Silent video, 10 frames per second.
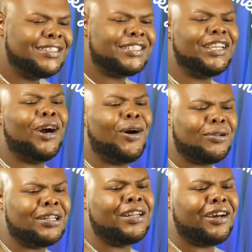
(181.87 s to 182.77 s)
She
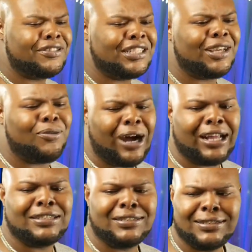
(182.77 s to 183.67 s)
old enough, she can
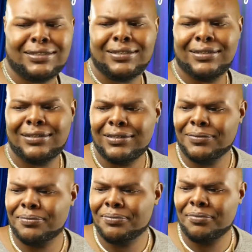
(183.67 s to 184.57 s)
watch us.
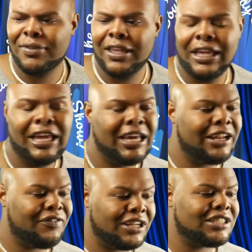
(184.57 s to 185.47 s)
And
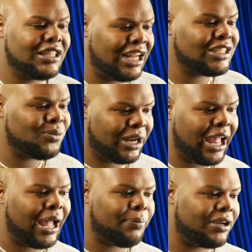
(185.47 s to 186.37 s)
eventually that's what
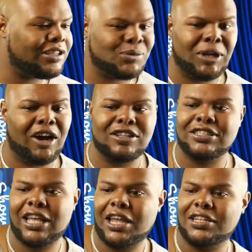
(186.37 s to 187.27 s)
happened, because we all
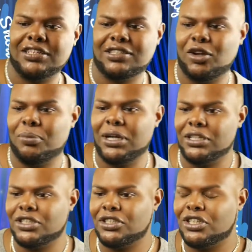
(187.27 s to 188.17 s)
just hated it so
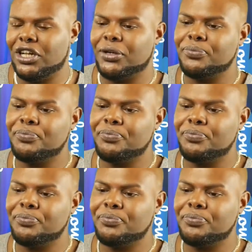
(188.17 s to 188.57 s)
much, you know.